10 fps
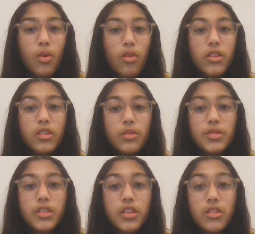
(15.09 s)
Oracle
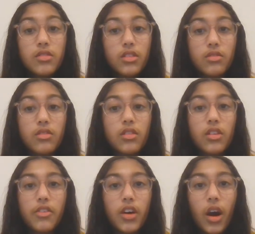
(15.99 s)
was accusing Google
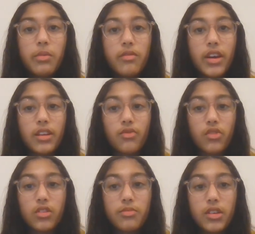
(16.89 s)
of copyright
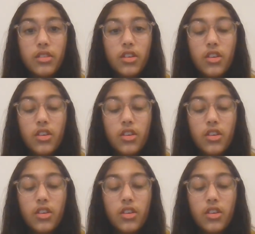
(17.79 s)
infringement